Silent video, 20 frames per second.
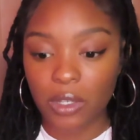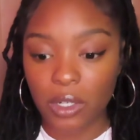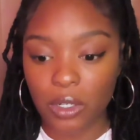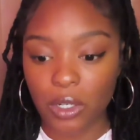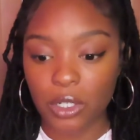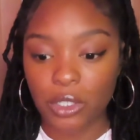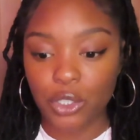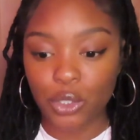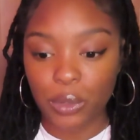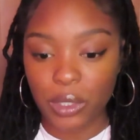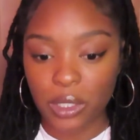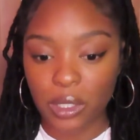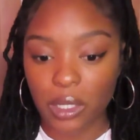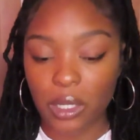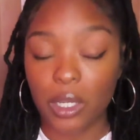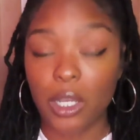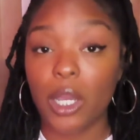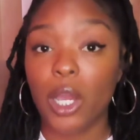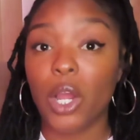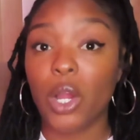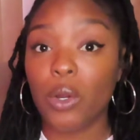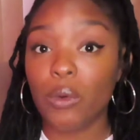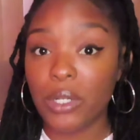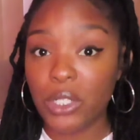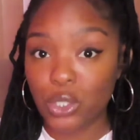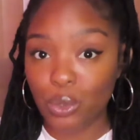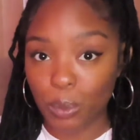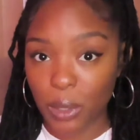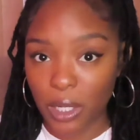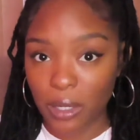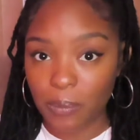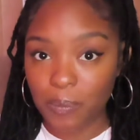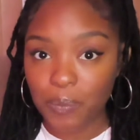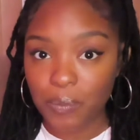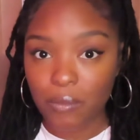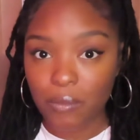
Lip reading: the nurturing, the encouragement,